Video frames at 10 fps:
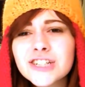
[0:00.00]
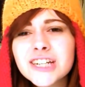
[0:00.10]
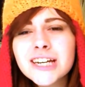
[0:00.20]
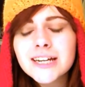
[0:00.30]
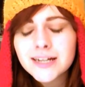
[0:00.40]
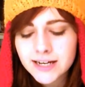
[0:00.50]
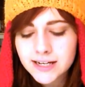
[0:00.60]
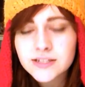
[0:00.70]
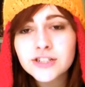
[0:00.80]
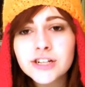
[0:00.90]

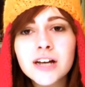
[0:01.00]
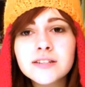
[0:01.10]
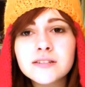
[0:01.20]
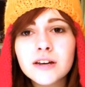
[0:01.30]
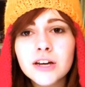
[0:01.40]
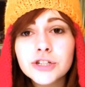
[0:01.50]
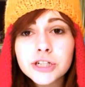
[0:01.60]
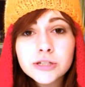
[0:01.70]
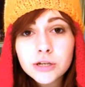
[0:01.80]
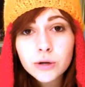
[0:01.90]
she's
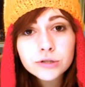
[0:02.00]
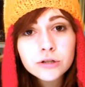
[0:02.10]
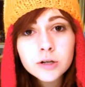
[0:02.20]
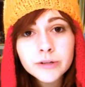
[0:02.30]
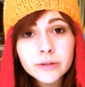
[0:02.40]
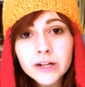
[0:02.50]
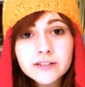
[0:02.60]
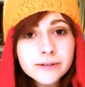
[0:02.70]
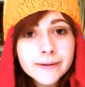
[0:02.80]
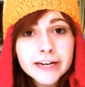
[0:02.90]
so adorable
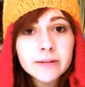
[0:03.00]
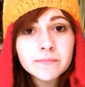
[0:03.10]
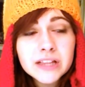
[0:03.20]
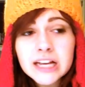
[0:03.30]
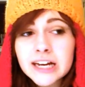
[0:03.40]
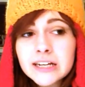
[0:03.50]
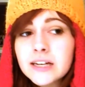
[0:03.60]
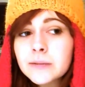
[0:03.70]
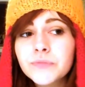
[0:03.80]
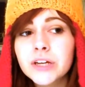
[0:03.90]
while doing it.
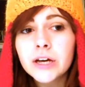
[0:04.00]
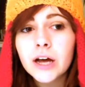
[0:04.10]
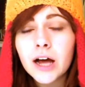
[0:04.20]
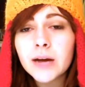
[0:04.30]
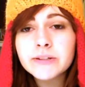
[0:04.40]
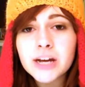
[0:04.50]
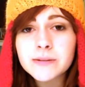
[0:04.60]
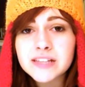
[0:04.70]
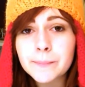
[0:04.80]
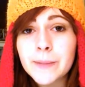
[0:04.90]
Like, I wish
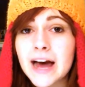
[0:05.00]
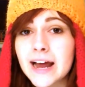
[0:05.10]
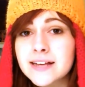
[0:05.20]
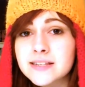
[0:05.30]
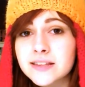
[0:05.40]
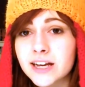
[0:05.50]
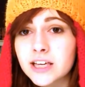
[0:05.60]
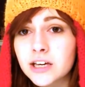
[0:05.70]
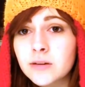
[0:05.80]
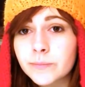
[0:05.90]
I was that badass and that
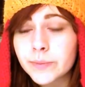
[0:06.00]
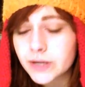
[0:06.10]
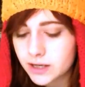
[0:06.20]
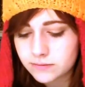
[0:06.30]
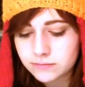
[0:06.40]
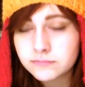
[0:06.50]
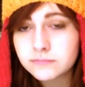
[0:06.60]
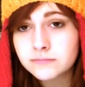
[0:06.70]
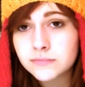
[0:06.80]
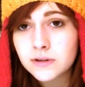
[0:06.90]
cute, but
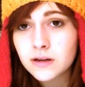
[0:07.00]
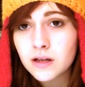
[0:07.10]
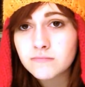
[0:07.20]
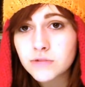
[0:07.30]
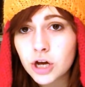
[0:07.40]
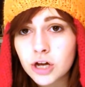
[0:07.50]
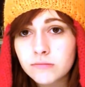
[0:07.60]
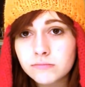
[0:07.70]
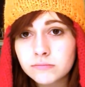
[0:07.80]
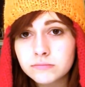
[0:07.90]
I'm
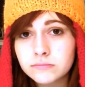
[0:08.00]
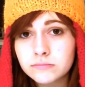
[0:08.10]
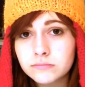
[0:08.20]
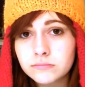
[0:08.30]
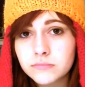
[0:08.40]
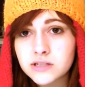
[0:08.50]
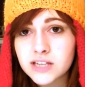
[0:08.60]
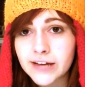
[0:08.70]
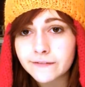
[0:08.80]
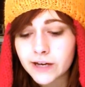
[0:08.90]
not.
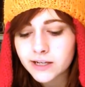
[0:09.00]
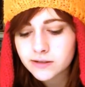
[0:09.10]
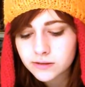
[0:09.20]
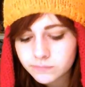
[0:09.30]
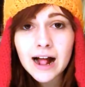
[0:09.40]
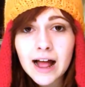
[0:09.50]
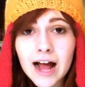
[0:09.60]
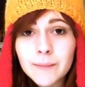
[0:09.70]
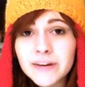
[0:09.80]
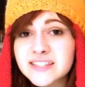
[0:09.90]
Sad face.
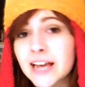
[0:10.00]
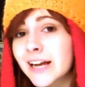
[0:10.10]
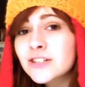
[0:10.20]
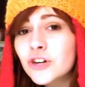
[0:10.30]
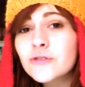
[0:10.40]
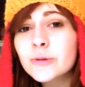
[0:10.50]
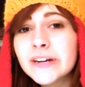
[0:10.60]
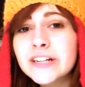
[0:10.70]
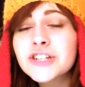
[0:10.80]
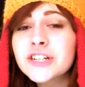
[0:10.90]
And my second honourable
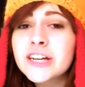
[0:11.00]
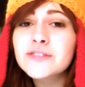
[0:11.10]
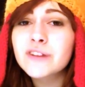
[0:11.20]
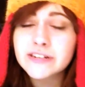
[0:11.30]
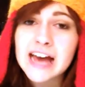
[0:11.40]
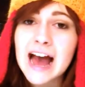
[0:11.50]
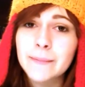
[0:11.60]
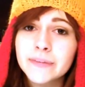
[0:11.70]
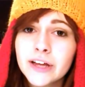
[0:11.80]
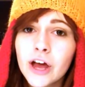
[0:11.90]
mention is River
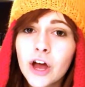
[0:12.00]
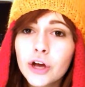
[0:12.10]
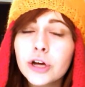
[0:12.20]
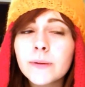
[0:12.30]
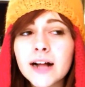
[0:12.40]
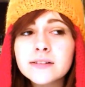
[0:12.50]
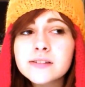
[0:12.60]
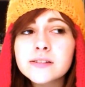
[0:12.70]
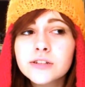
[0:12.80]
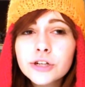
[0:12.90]
Tam. Who
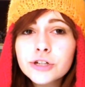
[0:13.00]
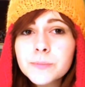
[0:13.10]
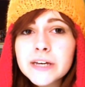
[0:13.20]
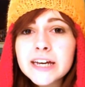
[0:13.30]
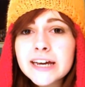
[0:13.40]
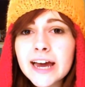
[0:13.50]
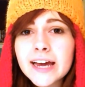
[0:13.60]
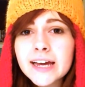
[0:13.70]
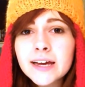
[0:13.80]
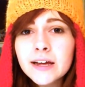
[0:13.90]
else could be
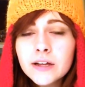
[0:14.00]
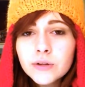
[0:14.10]
a